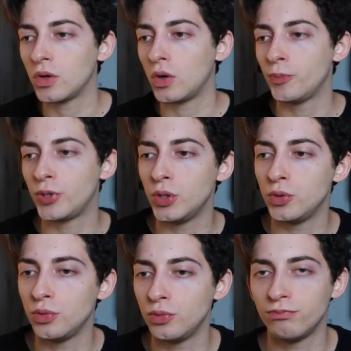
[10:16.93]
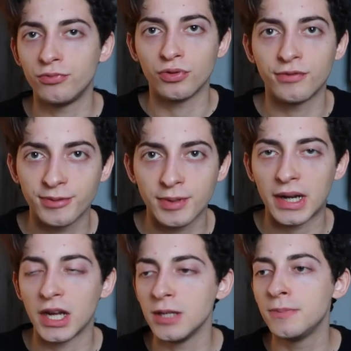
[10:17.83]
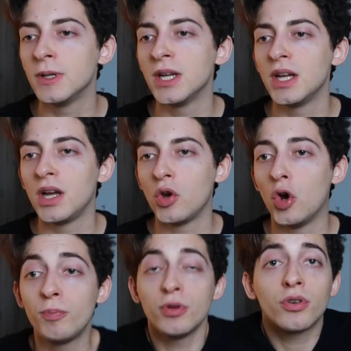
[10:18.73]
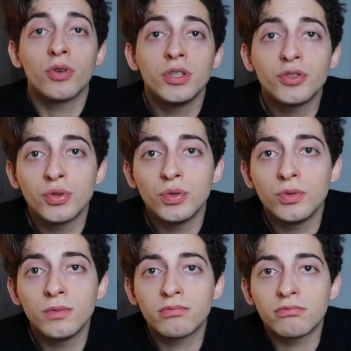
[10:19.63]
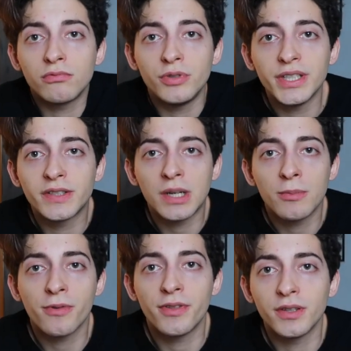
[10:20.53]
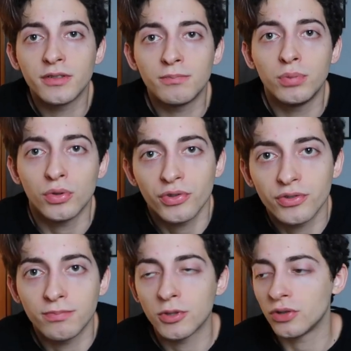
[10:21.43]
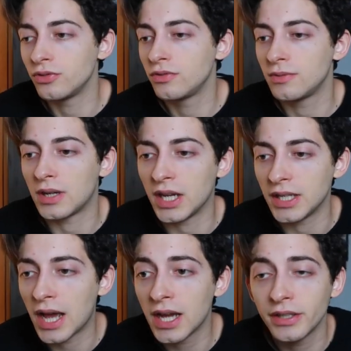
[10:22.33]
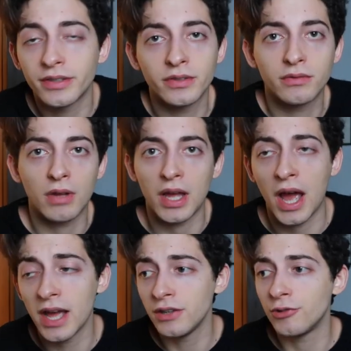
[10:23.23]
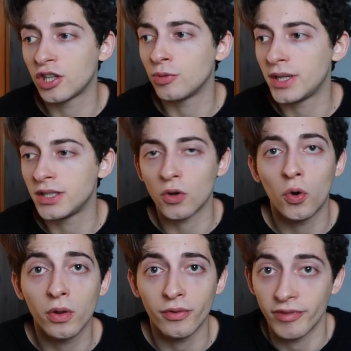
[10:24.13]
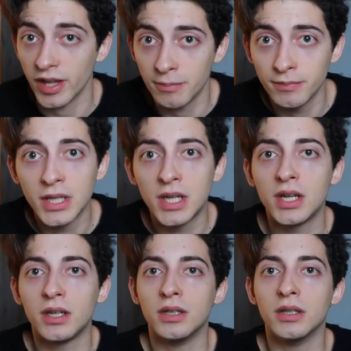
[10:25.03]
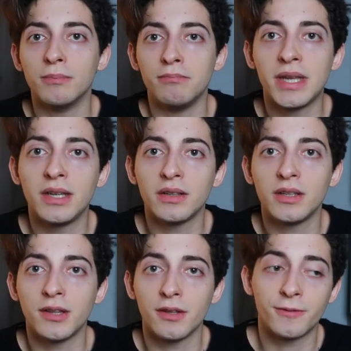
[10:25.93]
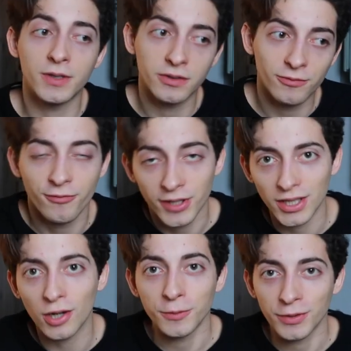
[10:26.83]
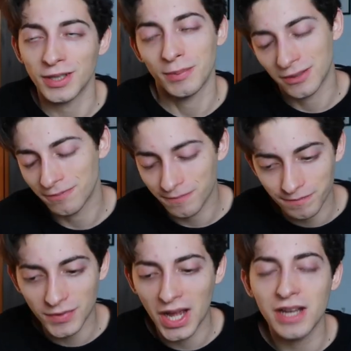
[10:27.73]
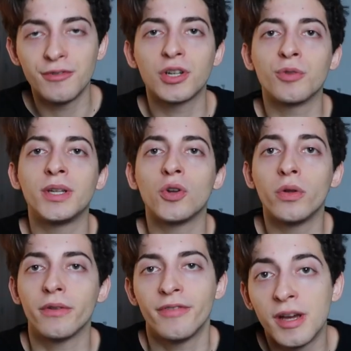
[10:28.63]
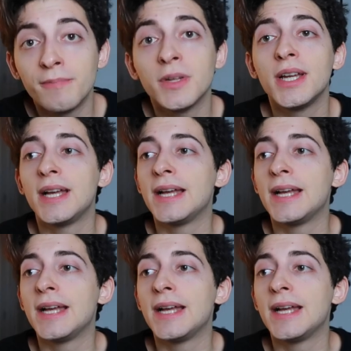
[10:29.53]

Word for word: Hope you subscribe hope you're going to read some of these books because I highly, I highly recommend all of them, uh, mainly the first three, obviously, but highly recommend all of them.